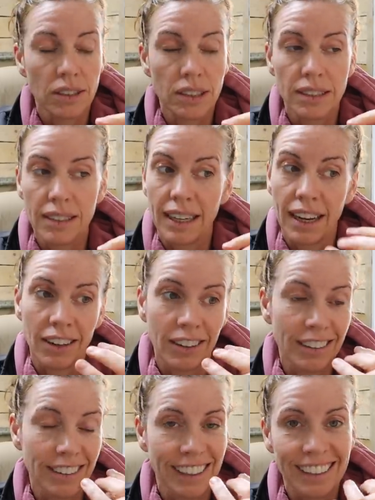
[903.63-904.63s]
She's an
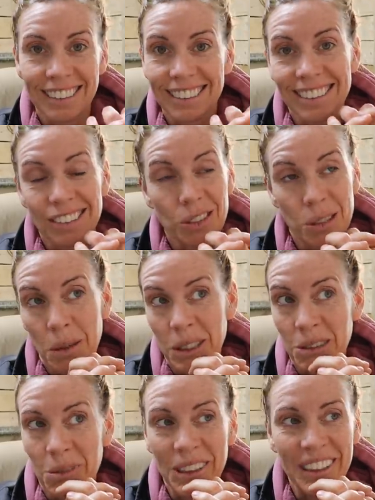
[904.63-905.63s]
adult and
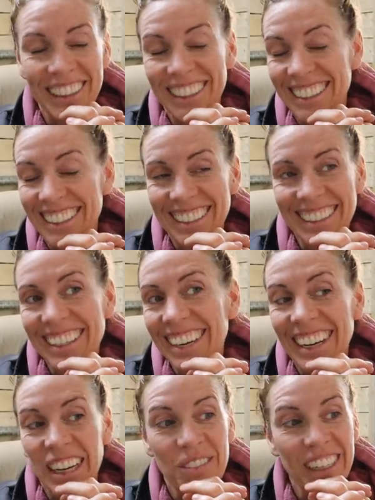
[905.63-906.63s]
responsible,
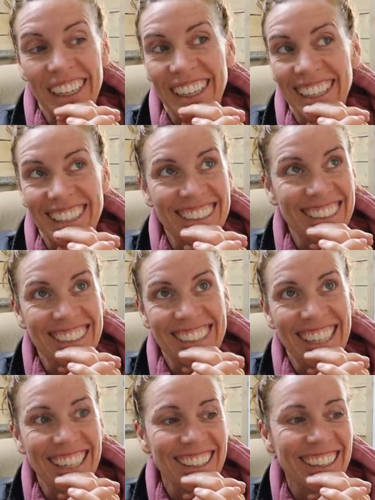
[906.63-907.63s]
and I just
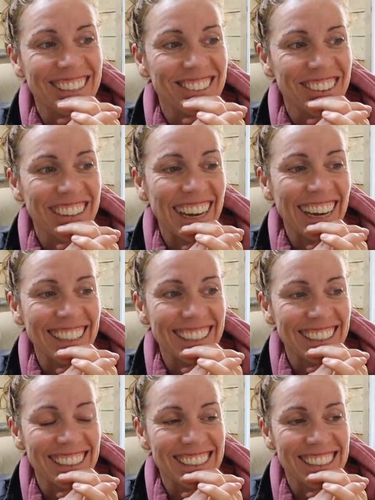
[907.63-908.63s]
thank God for that,
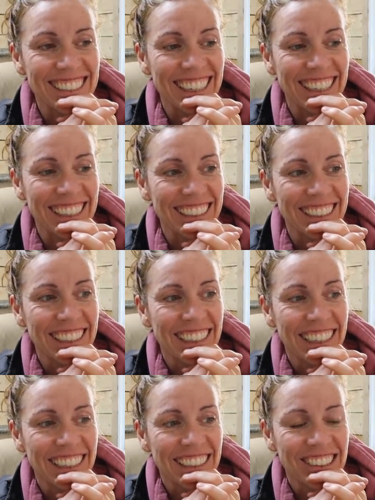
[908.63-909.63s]
because
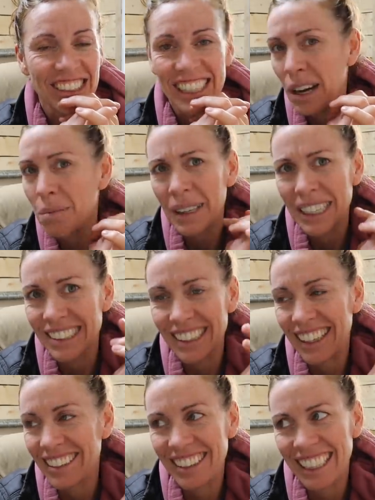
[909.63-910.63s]
she downplays a
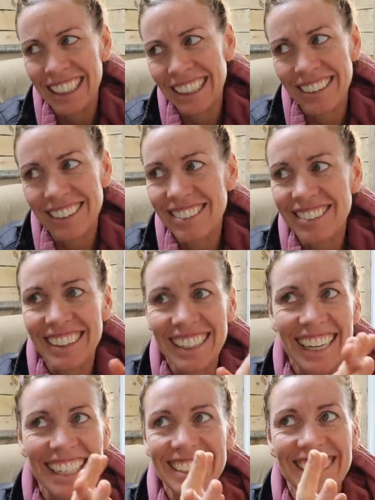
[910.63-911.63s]
lot of it. I didn't
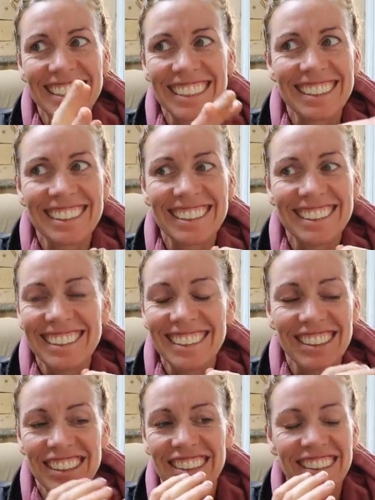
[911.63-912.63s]
realize
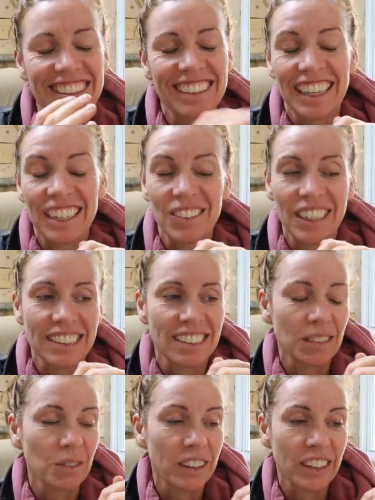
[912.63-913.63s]
you just,
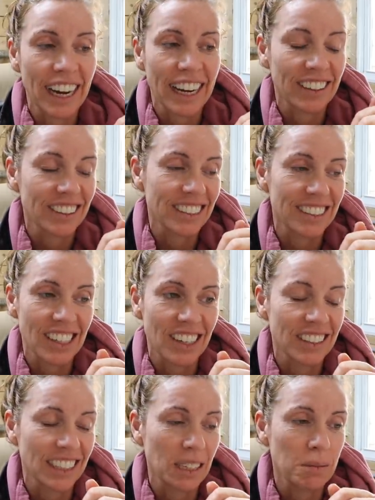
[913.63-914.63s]
anyways, when they're adults, it's
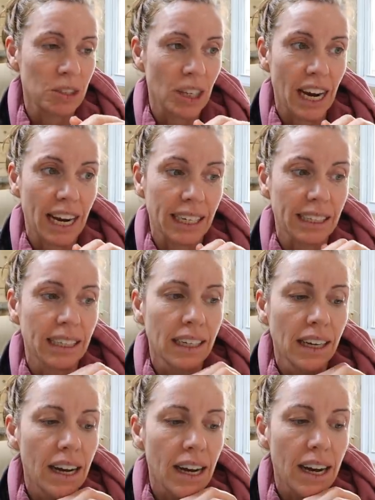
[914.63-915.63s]
hard to keep track.
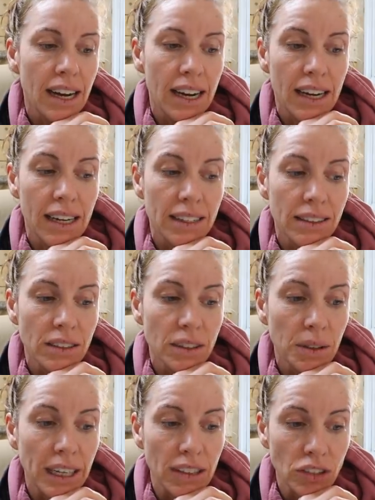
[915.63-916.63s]

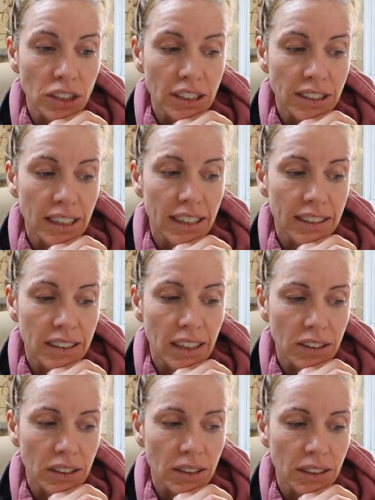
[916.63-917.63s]
So yeah, she saw the
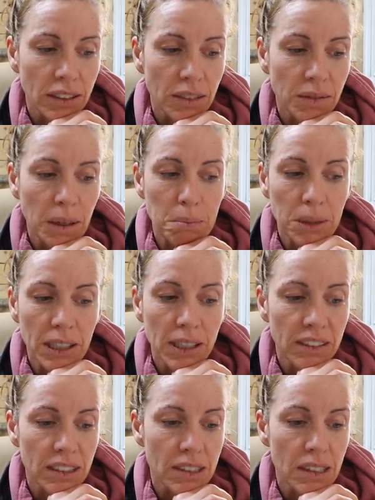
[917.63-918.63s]
doctor early
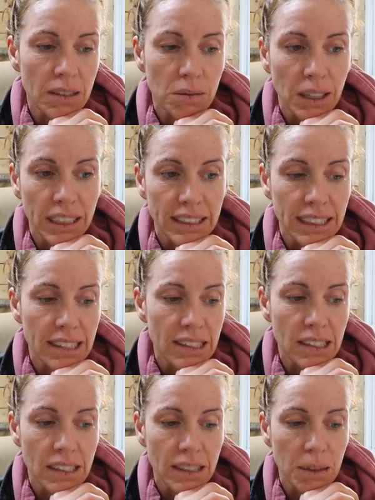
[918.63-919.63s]
November. They started running
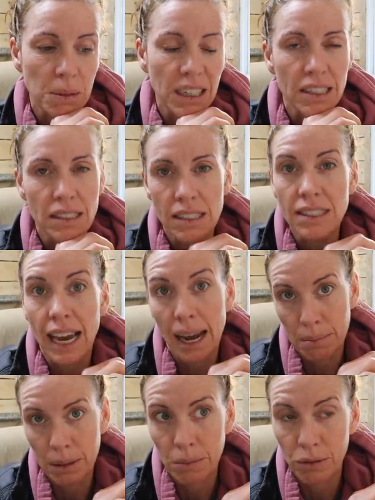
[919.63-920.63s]
tests on her because it's
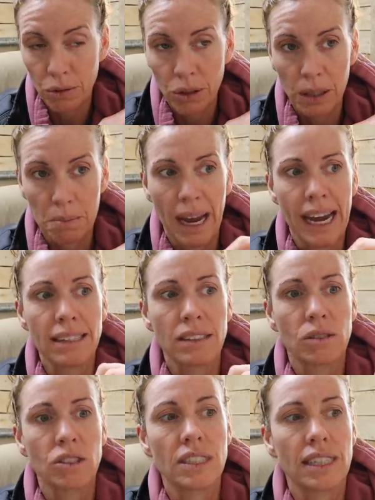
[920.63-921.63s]
happened before in the past,
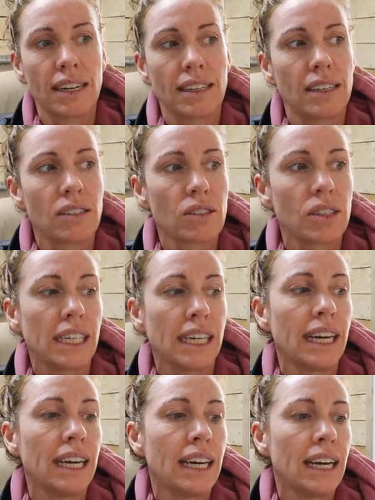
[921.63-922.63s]
so she's had a history.